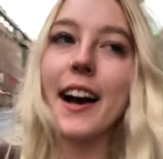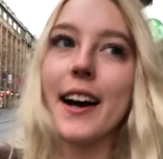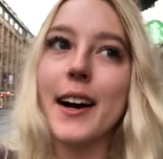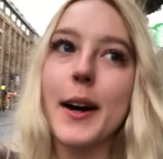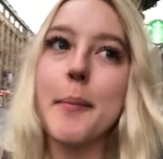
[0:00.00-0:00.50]

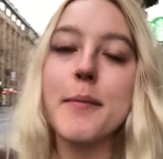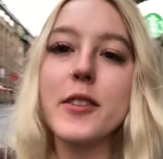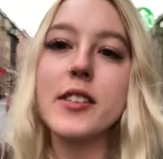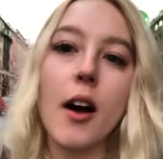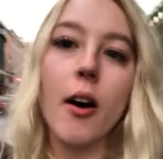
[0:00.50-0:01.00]
Um,
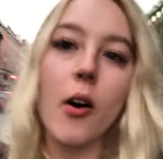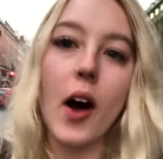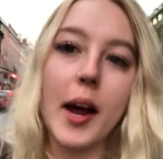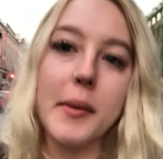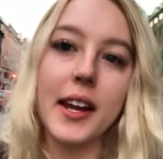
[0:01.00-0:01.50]
so
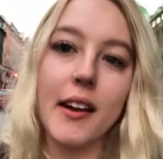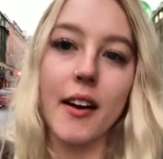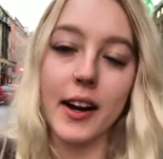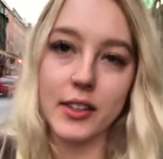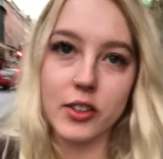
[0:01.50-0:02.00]
I'm
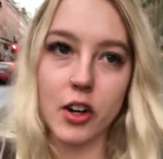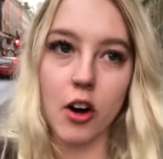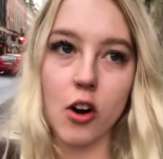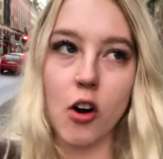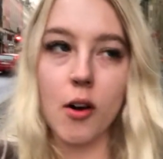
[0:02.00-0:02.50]
here in
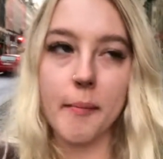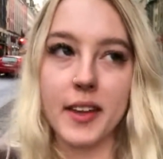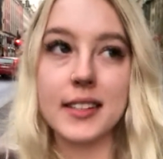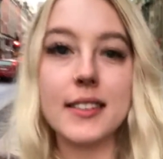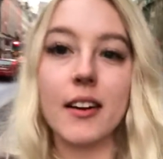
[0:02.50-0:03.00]
Stockholm.
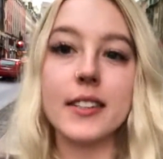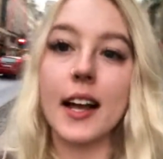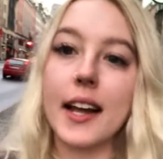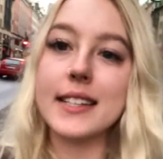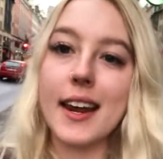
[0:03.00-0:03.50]
This is our
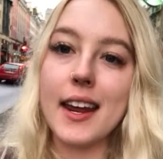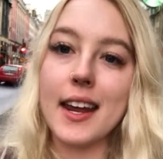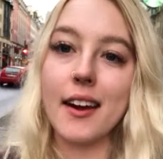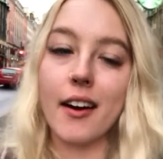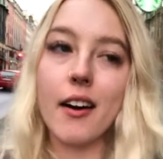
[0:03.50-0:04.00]
second day
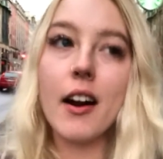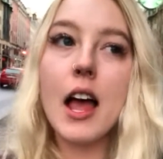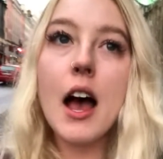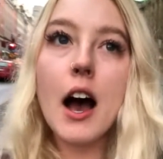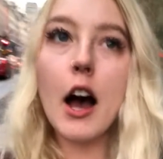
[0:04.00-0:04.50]
here.
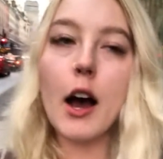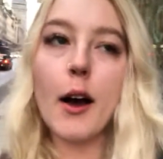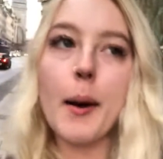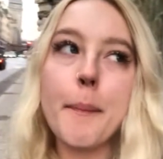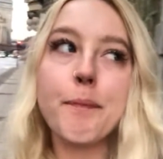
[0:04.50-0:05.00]

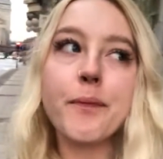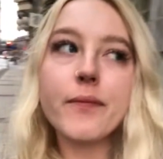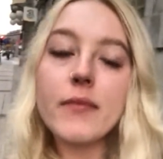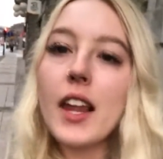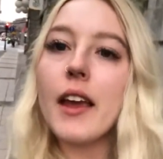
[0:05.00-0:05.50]
Um,
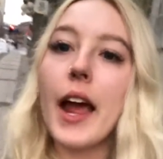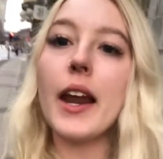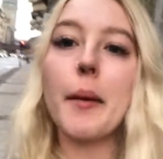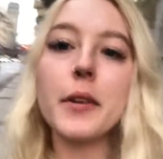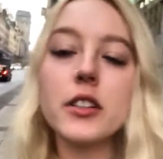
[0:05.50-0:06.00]

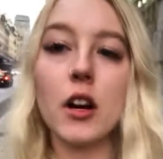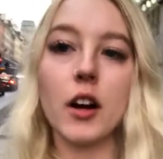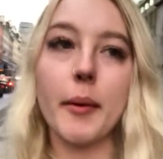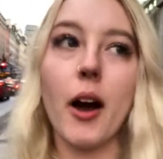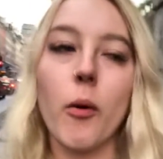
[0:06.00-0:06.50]
and I'm going to
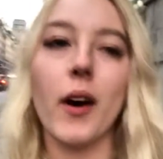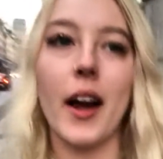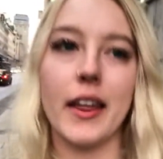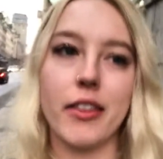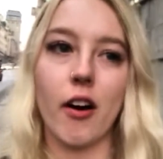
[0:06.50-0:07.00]
talk about
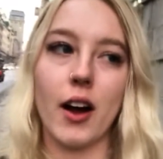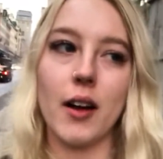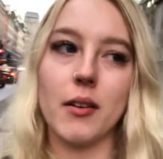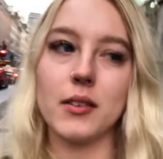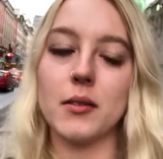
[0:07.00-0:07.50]
what I
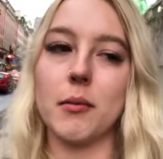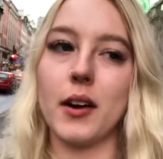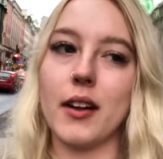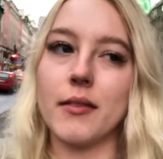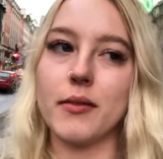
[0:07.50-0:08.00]
thought
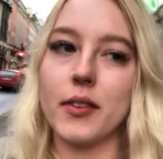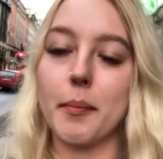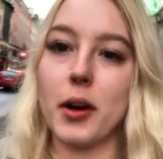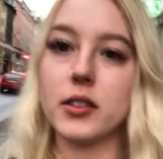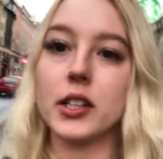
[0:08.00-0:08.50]
one of
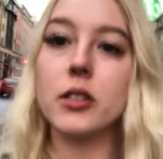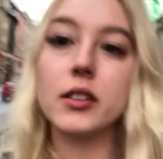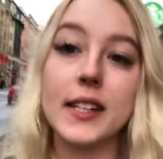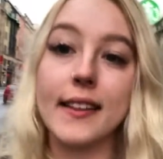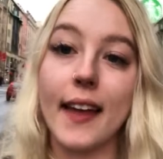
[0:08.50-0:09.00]
the most
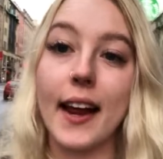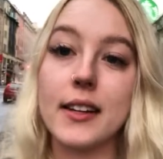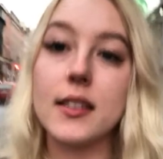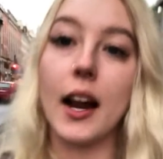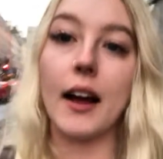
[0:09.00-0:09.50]
interesting
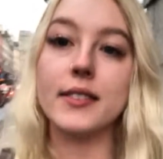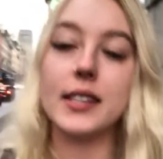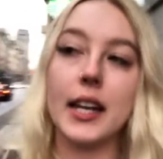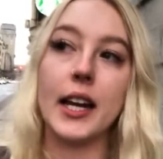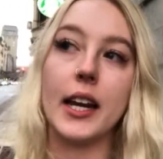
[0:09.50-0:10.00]
things that I've
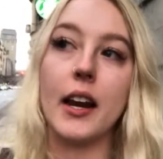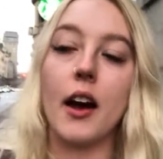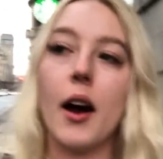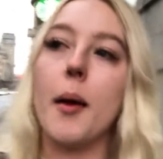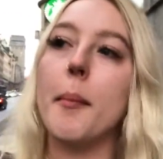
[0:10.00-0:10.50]
seen
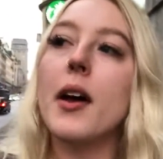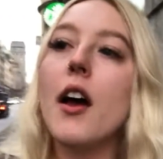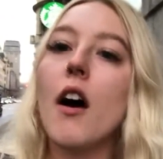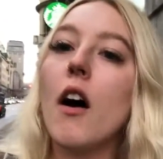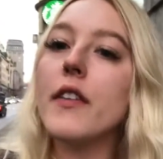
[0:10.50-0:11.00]
um,
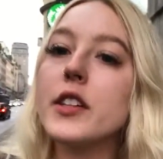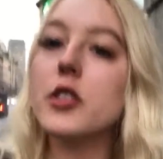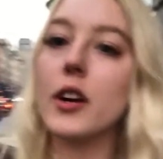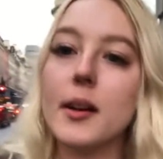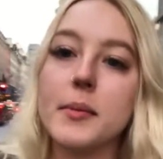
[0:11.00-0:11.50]
on
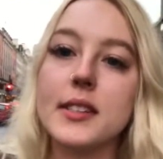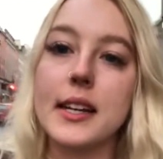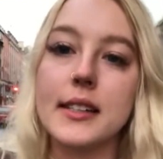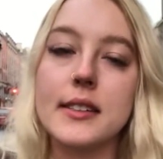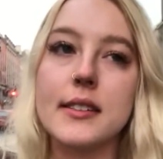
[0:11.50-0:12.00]
this trip
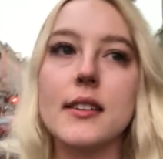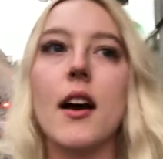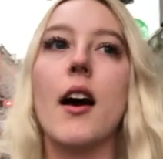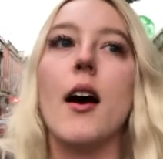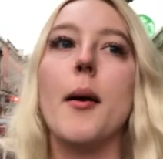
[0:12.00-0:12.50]
since,
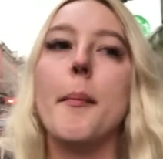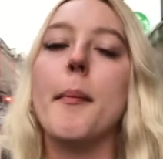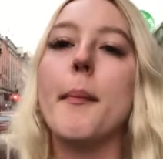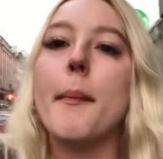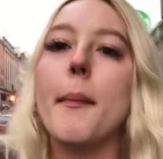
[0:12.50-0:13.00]
um,